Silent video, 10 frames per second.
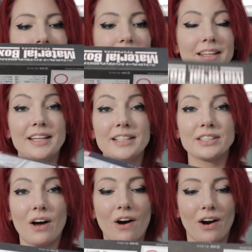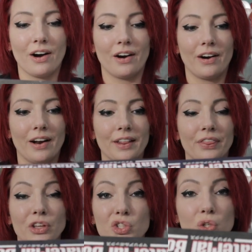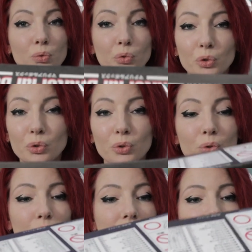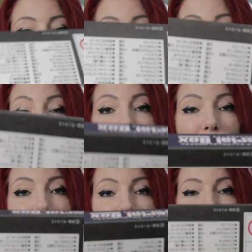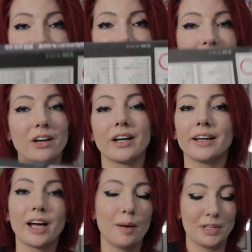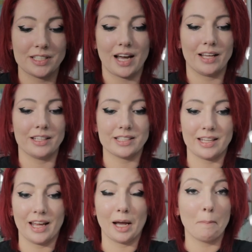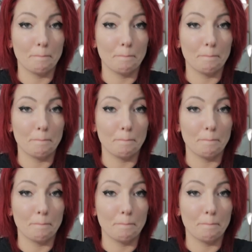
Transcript: These are the screws and the metal pieces that are gonna come inside this thing.